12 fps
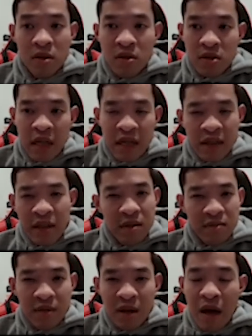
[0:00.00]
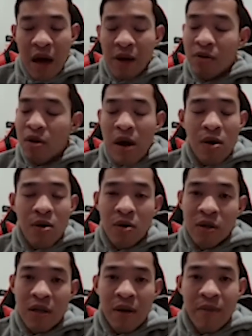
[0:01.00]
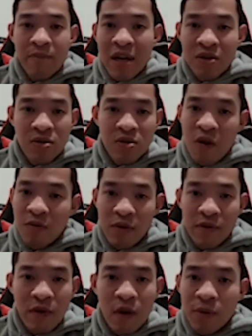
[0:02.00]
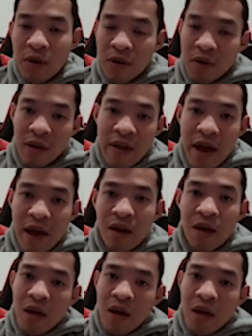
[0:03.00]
I don't know how hard it is. I'm not a software developer or anything like that,